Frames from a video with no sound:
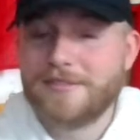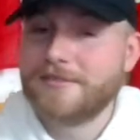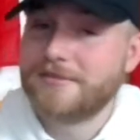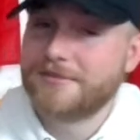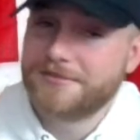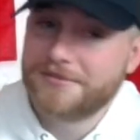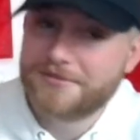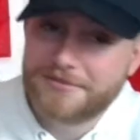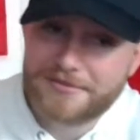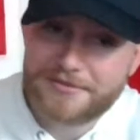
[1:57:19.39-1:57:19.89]

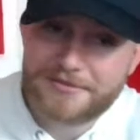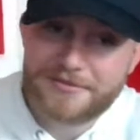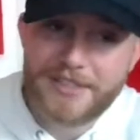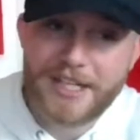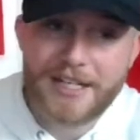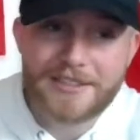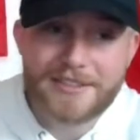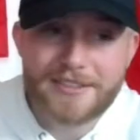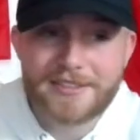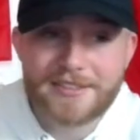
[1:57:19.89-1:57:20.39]
Yurfie
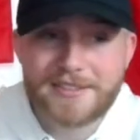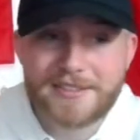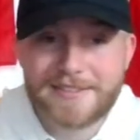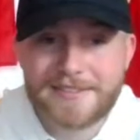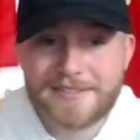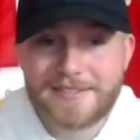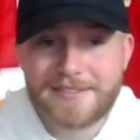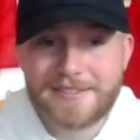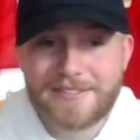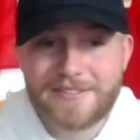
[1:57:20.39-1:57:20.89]
Nerfie, pick your
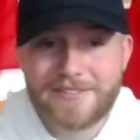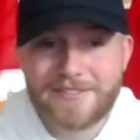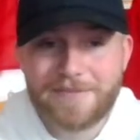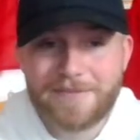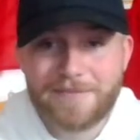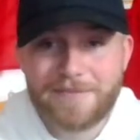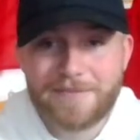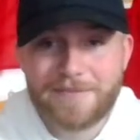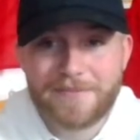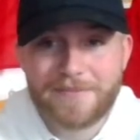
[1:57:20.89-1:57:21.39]
poison.
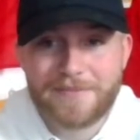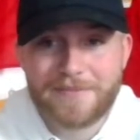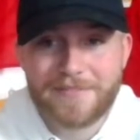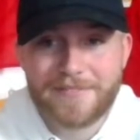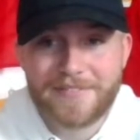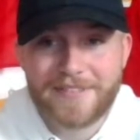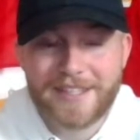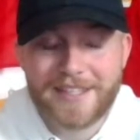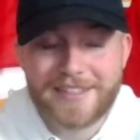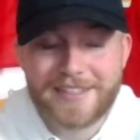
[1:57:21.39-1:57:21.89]

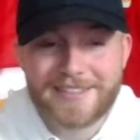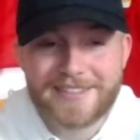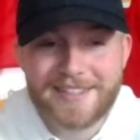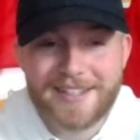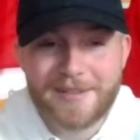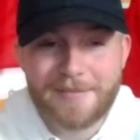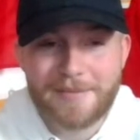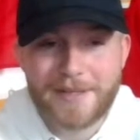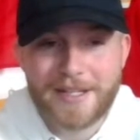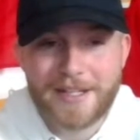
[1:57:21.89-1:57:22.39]
So That's
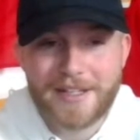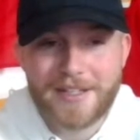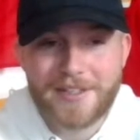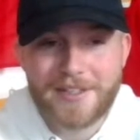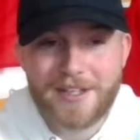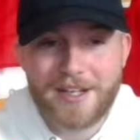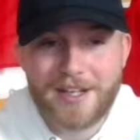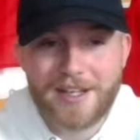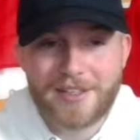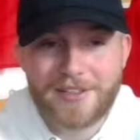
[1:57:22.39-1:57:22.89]
not bad.
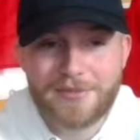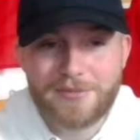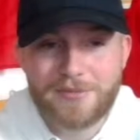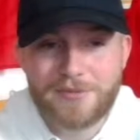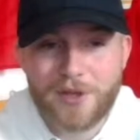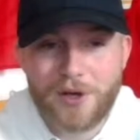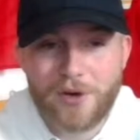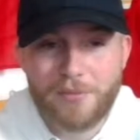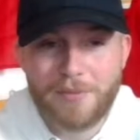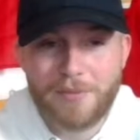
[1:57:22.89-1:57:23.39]
I
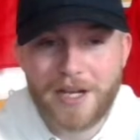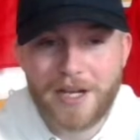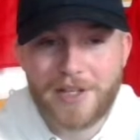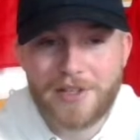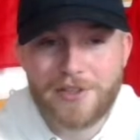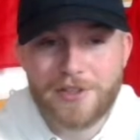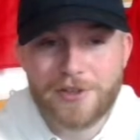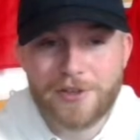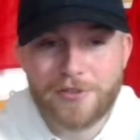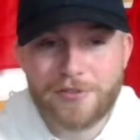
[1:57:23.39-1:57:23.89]
don't mind
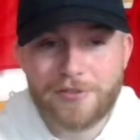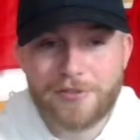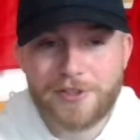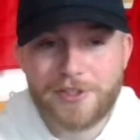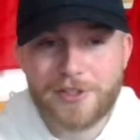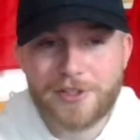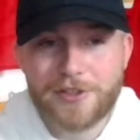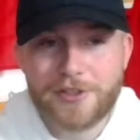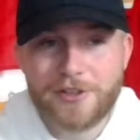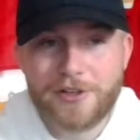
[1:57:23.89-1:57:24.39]
a Yurfie
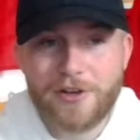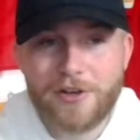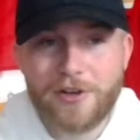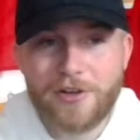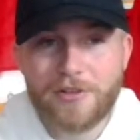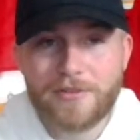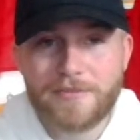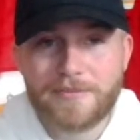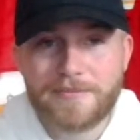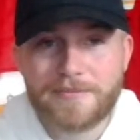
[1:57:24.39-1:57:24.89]
here at
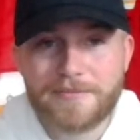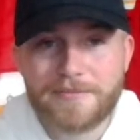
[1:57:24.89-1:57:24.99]
all.